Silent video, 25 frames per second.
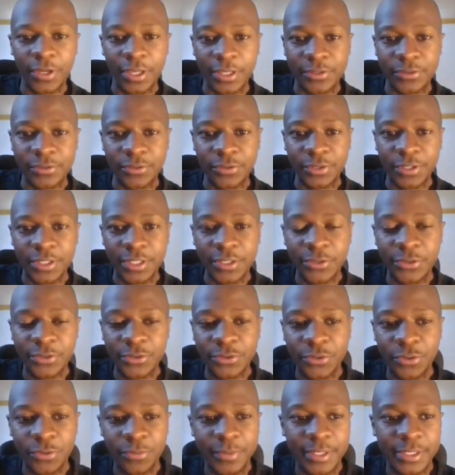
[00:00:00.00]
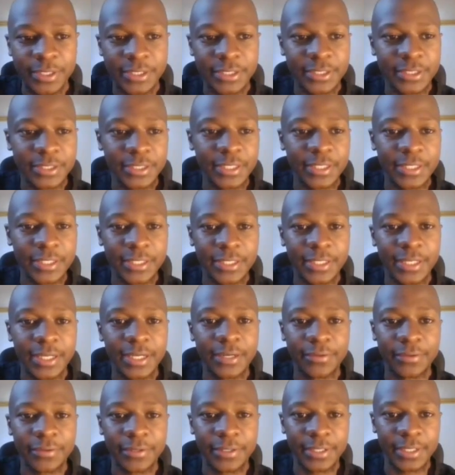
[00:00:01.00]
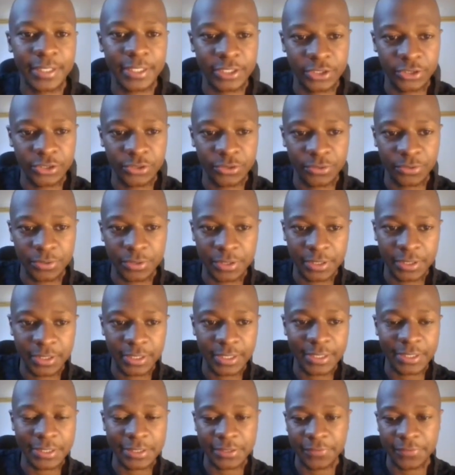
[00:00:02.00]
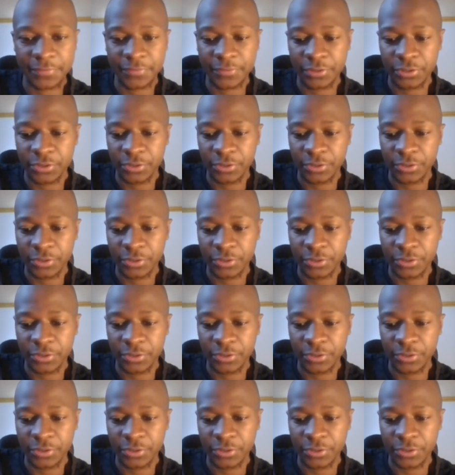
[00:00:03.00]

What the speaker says: Okay, so thank you so much, and I will catch you in the next